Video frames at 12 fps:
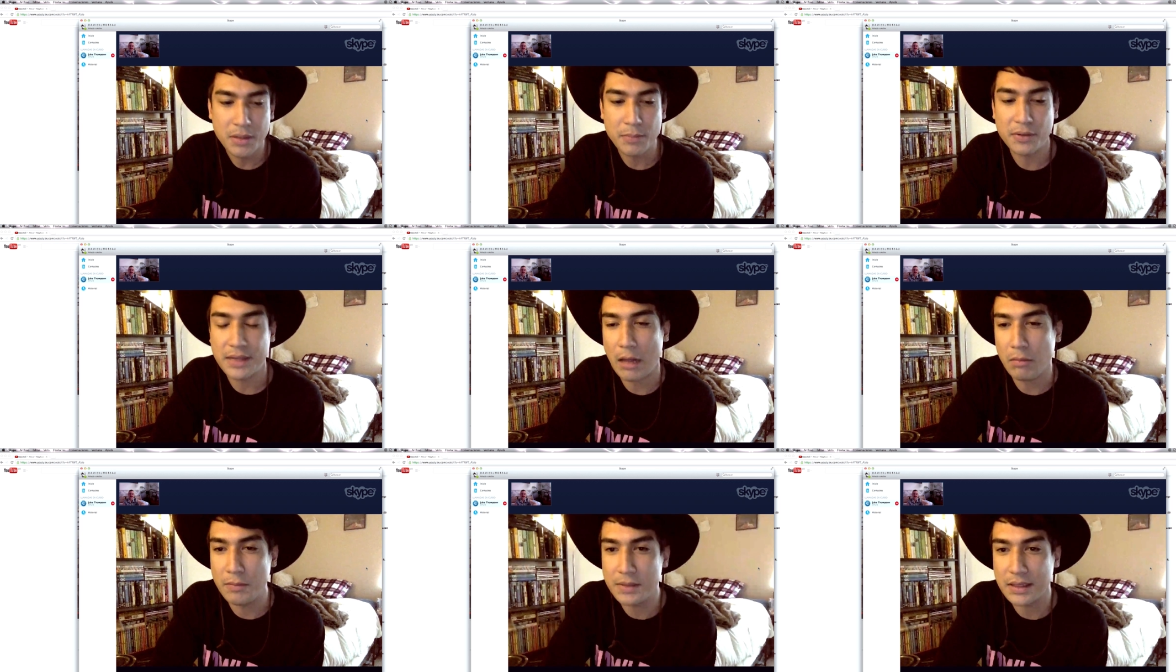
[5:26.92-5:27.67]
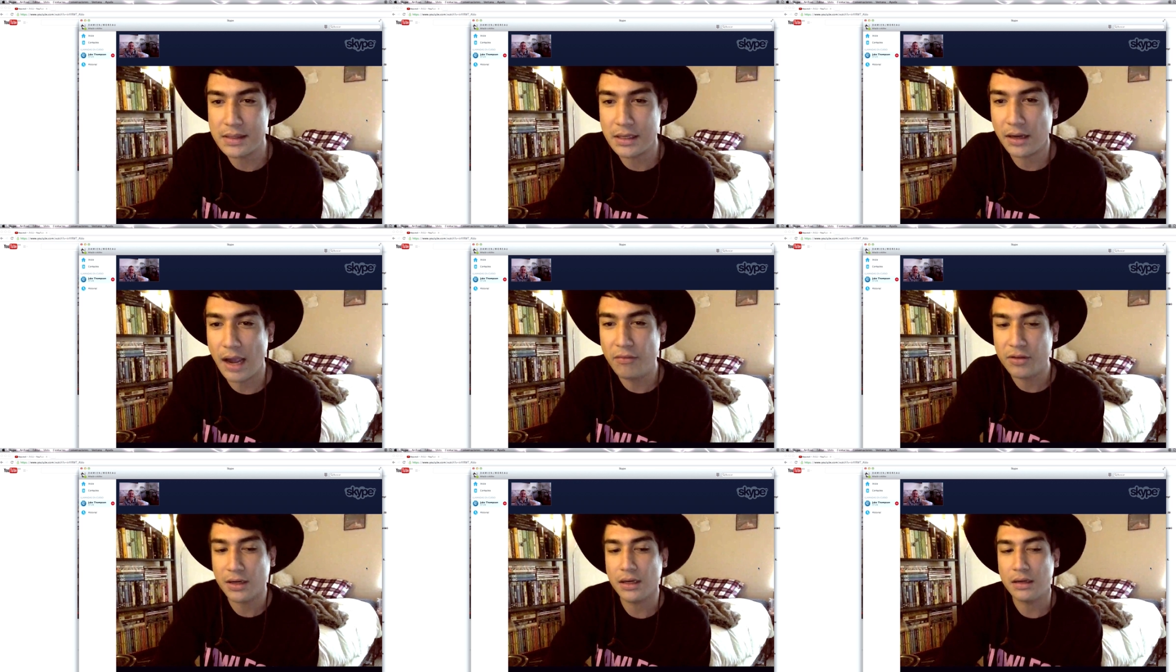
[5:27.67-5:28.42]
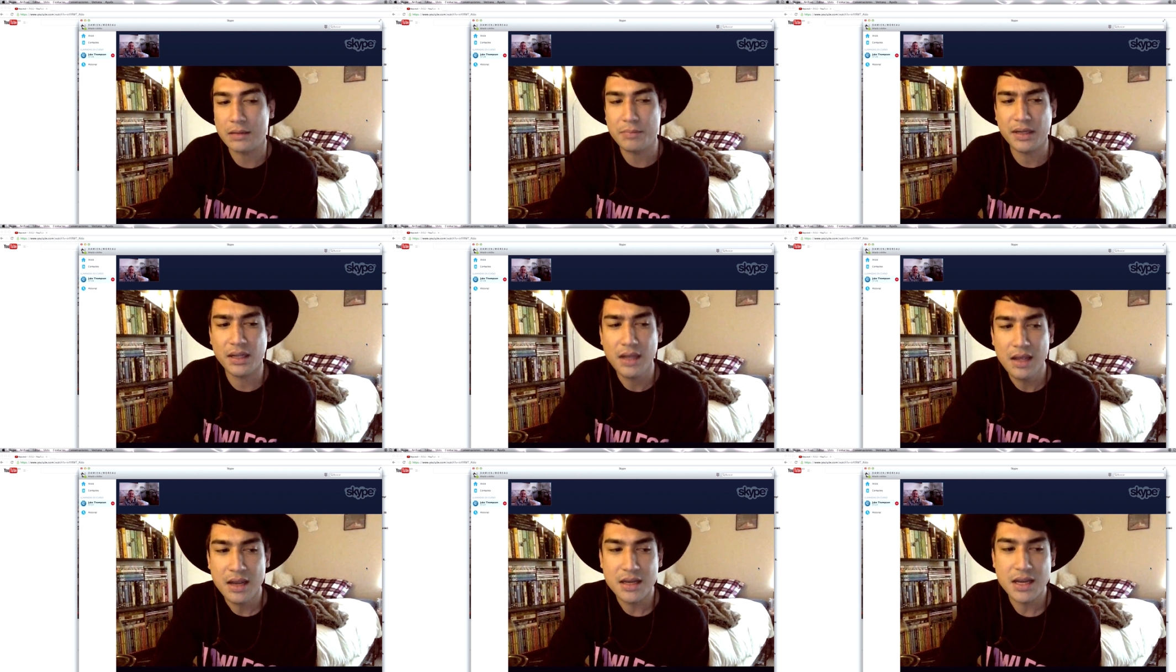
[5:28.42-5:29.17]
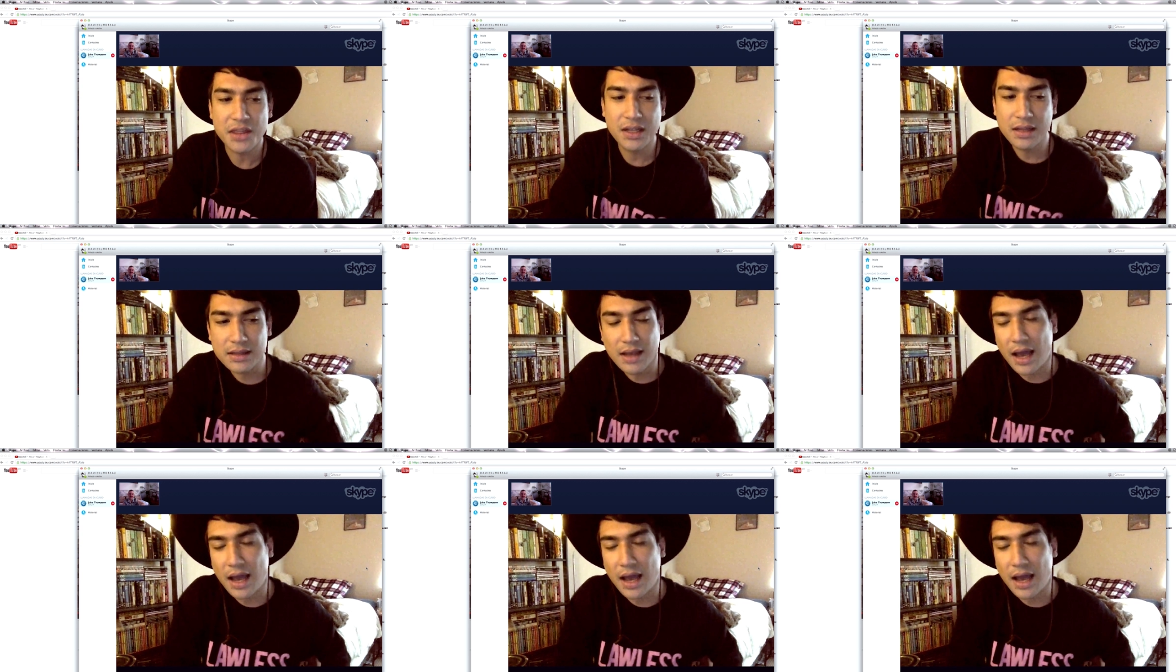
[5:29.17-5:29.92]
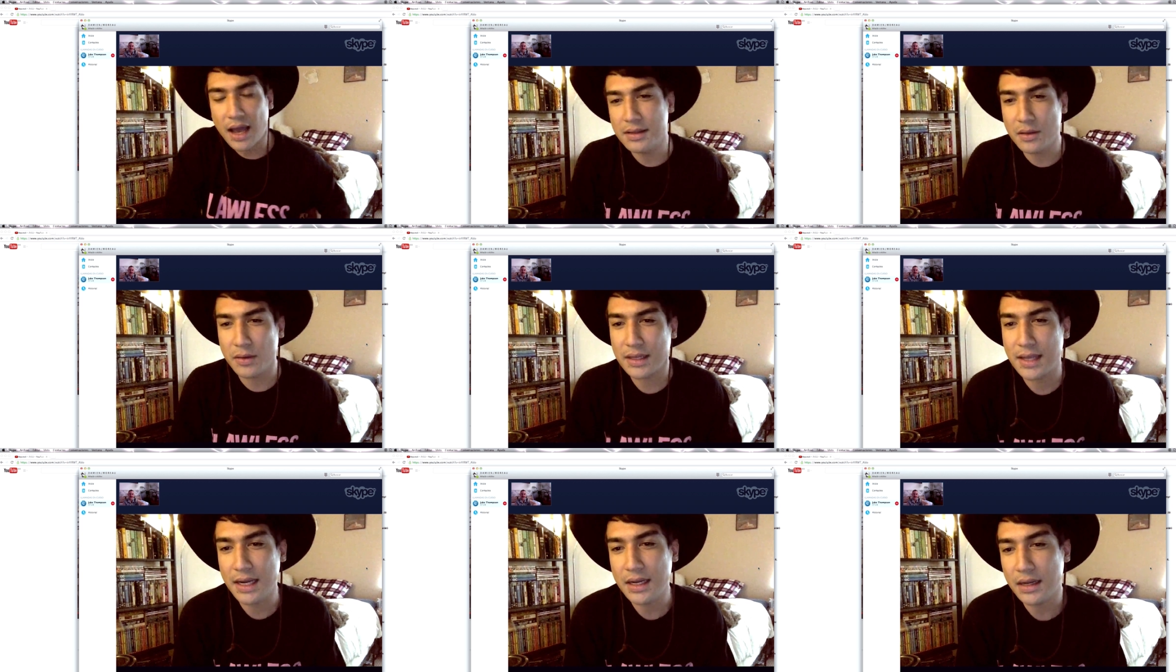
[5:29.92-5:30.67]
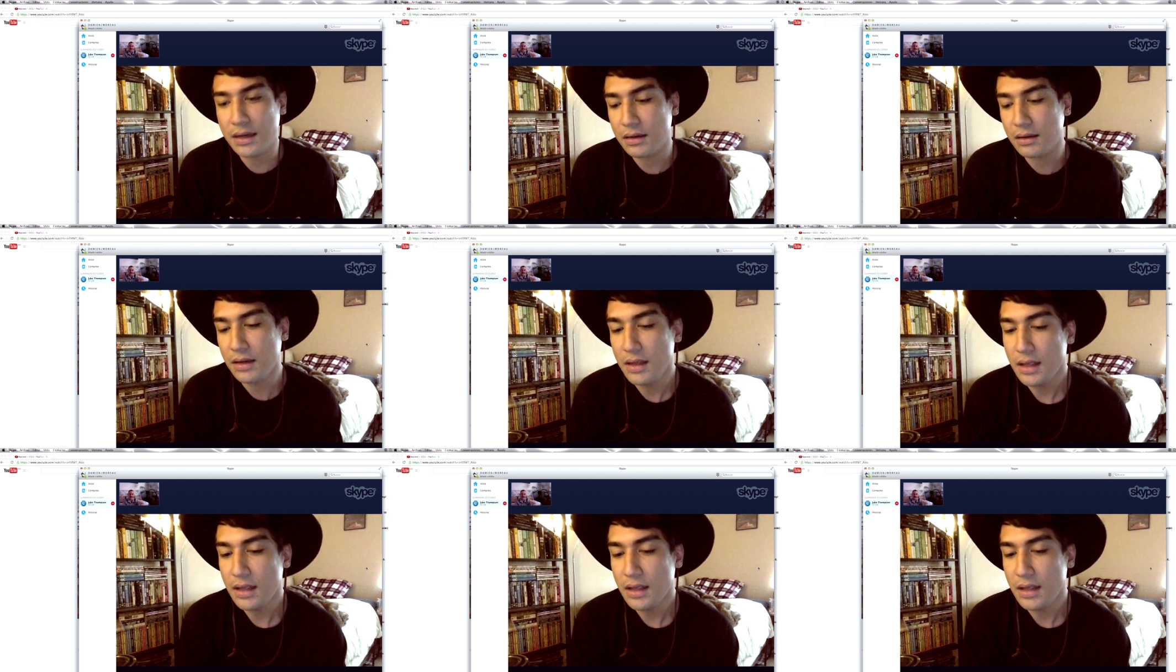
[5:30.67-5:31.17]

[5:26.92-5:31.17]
people's albums this year after hers, but nothing's gotten me so excited. And